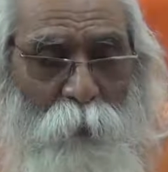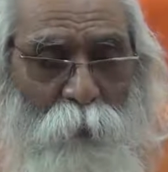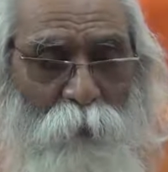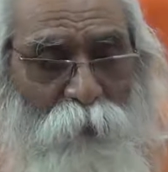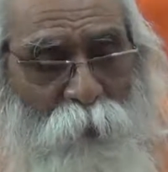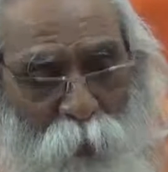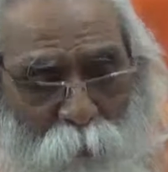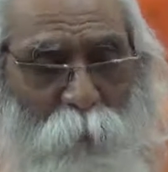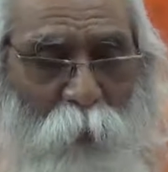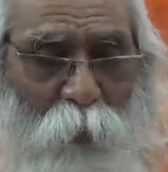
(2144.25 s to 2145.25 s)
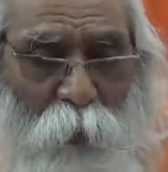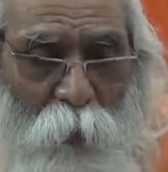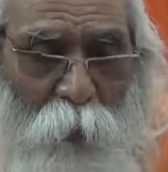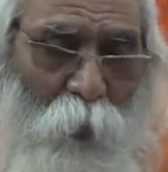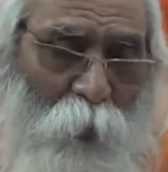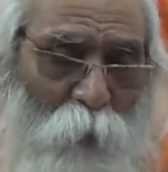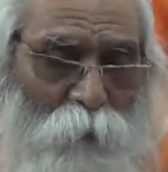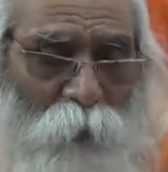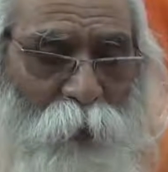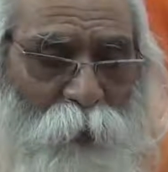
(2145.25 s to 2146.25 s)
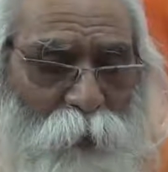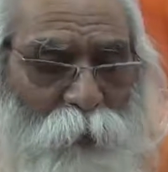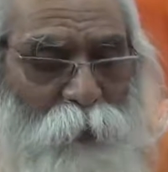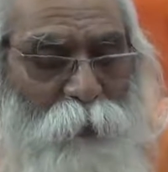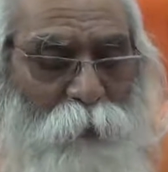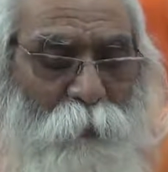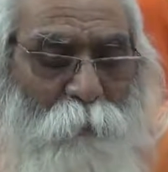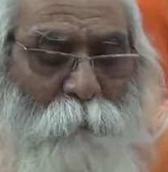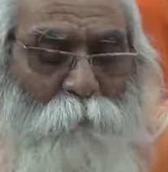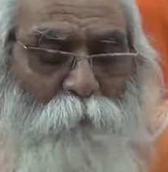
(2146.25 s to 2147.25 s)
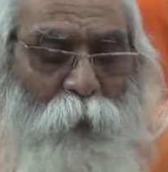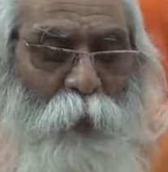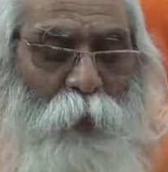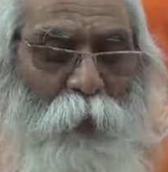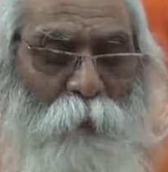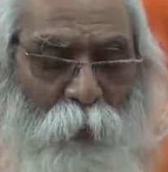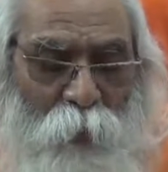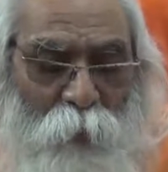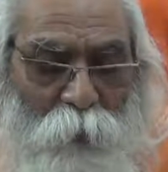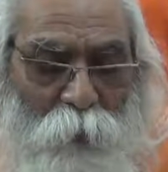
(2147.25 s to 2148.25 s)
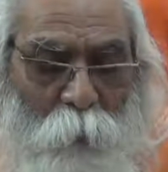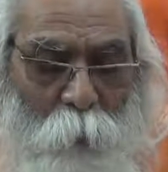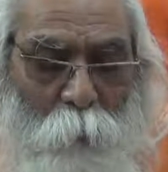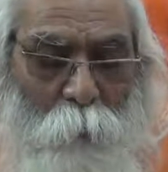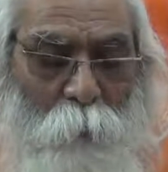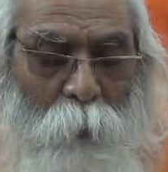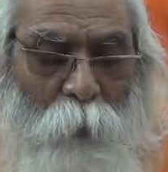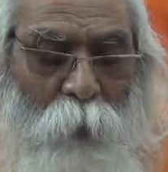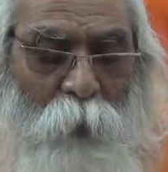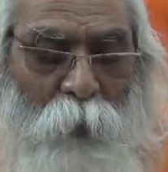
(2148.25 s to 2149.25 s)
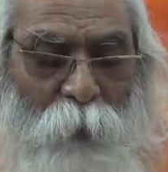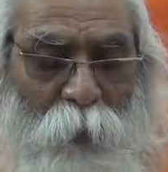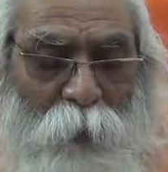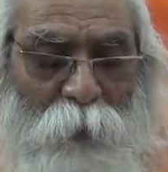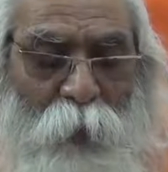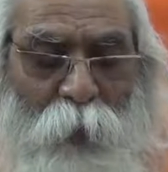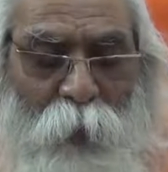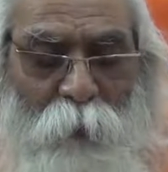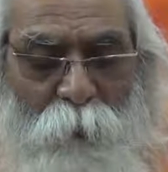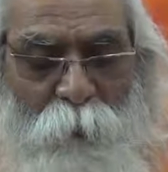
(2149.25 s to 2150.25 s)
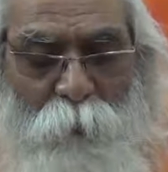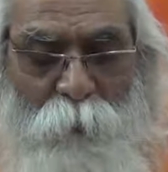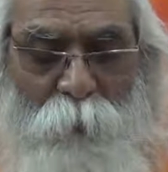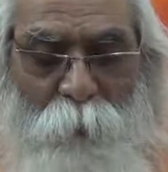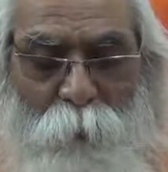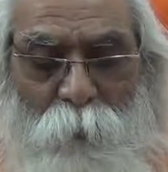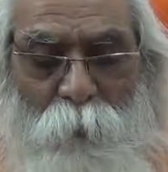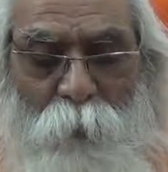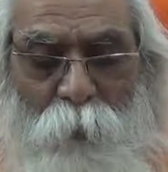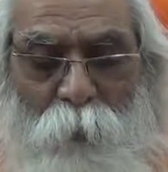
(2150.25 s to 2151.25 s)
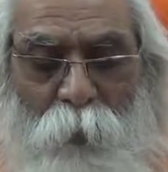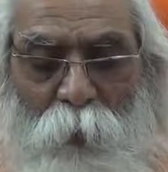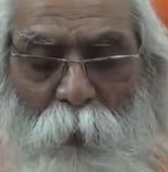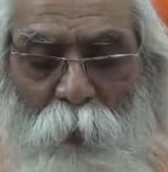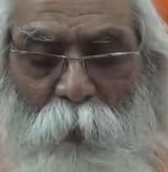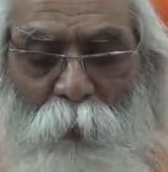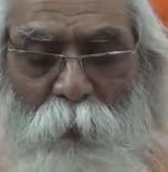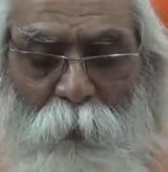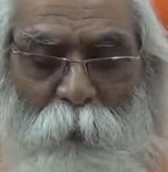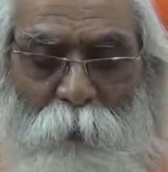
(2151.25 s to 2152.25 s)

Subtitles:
serve all of this, and he want to return the love, and